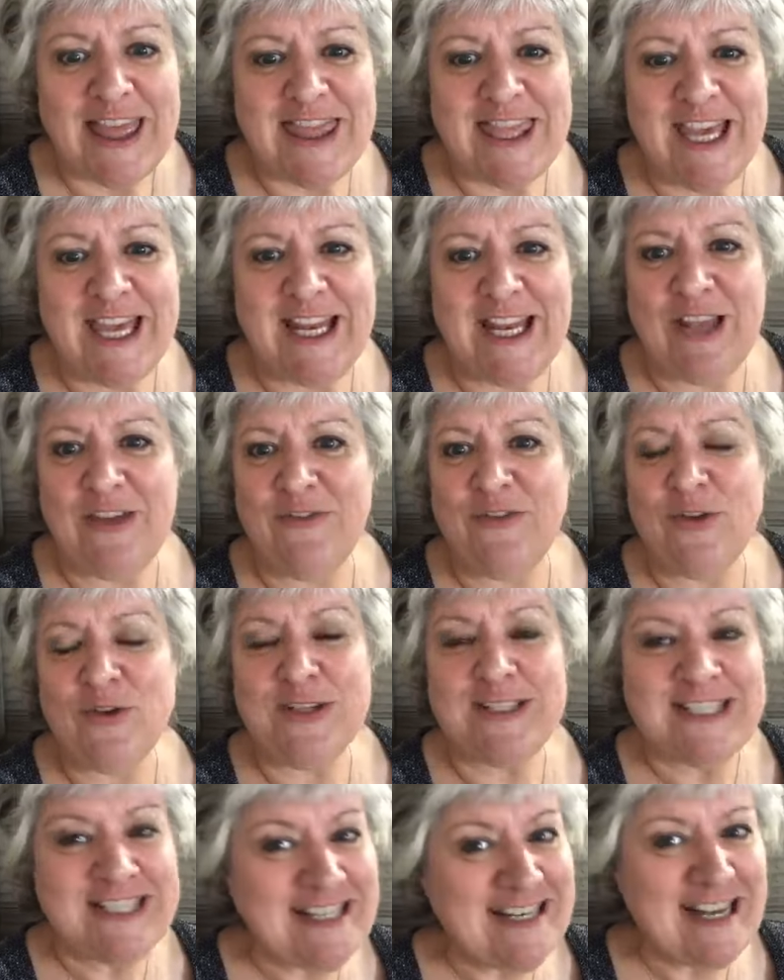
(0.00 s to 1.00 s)
than if you
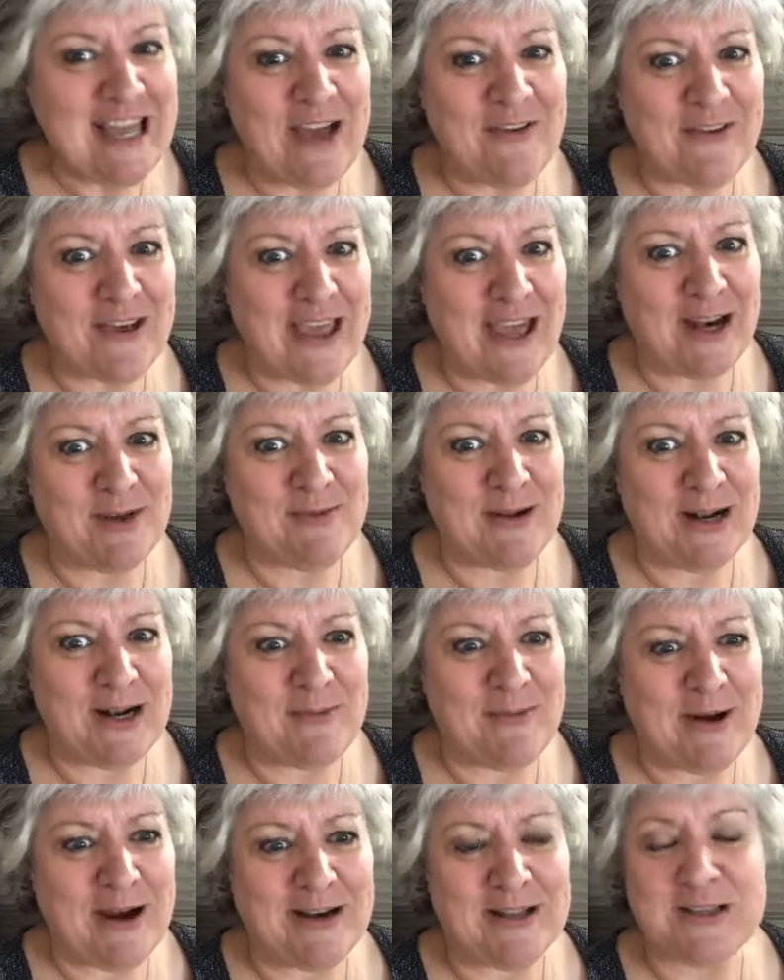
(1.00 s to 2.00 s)
didn't have accountability
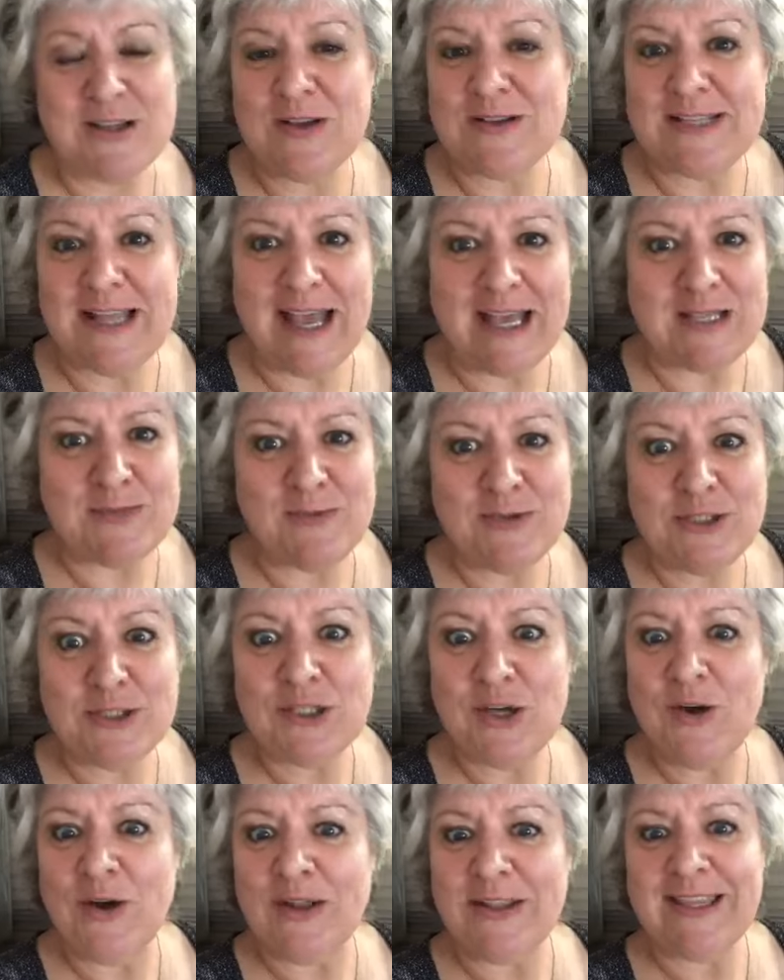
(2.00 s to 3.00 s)
partners, because it has been
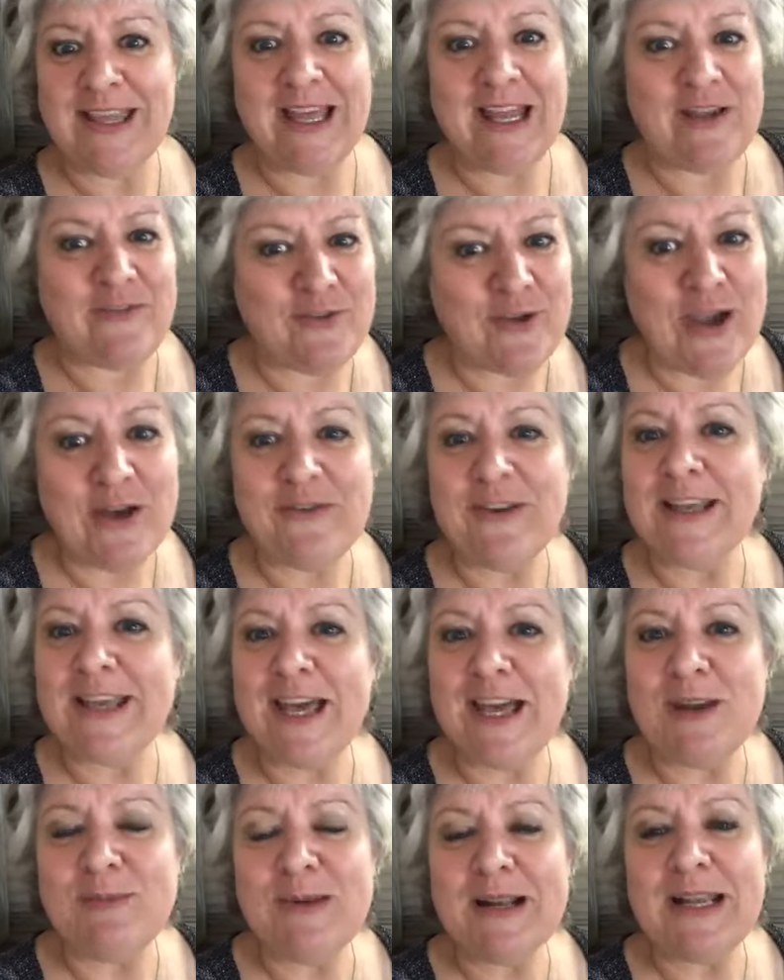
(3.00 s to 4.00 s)
shown that if you have an
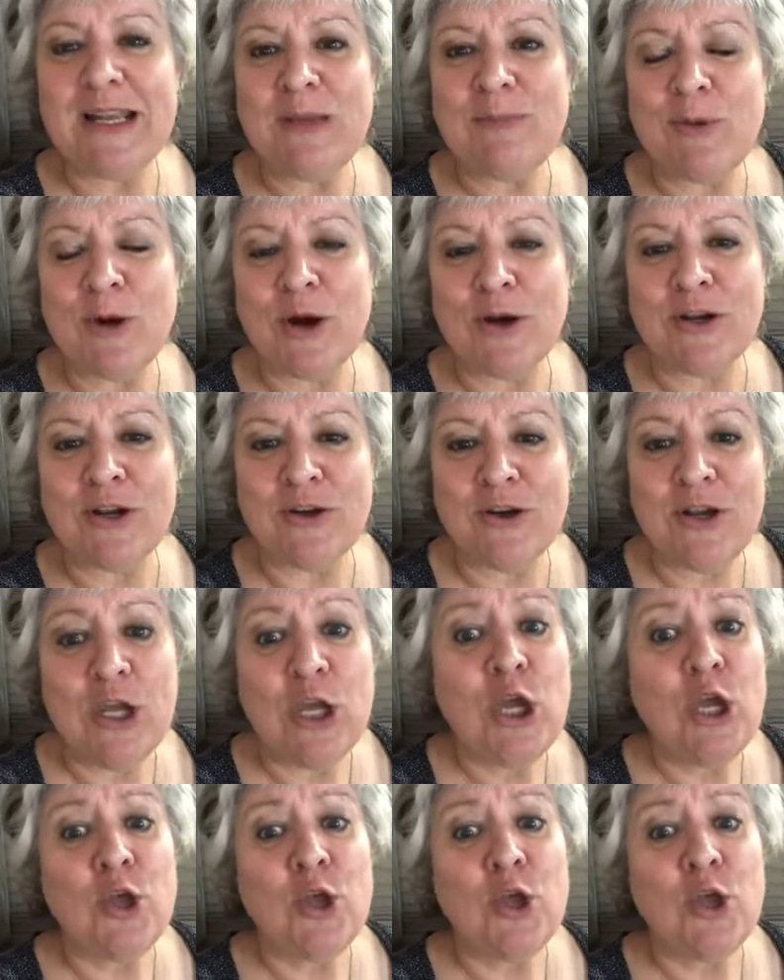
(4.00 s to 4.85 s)
accountability partner,